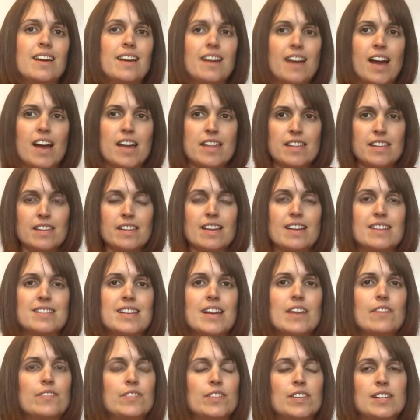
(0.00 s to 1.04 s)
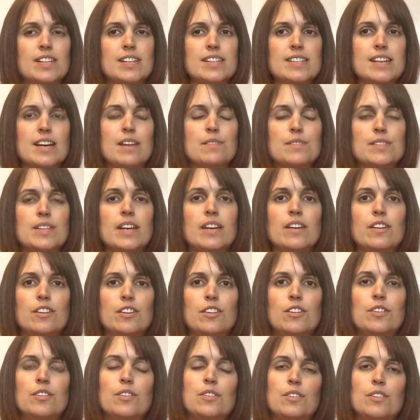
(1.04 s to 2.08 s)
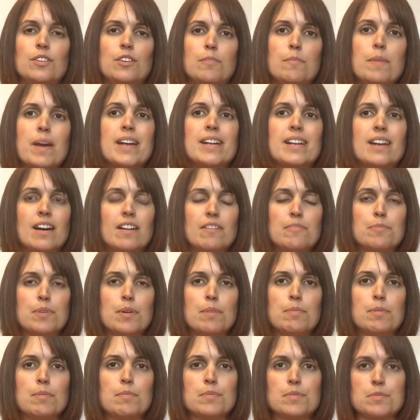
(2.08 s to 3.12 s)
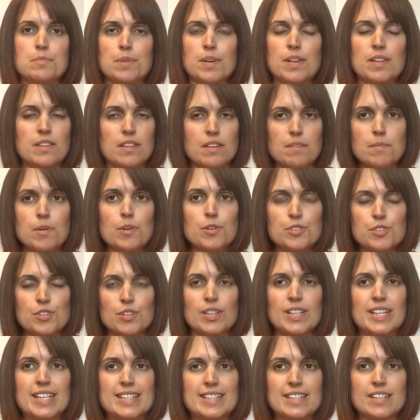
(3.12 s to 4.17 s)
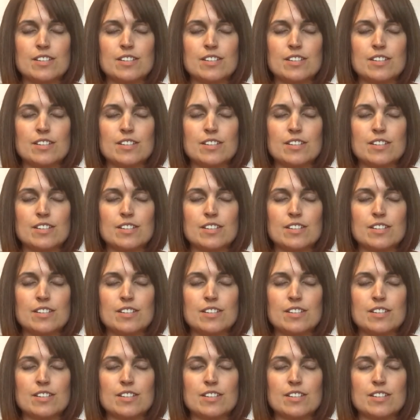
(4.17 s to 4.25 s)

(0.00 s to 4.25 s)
I think that definitely sounds like you might have problems with emotional eating.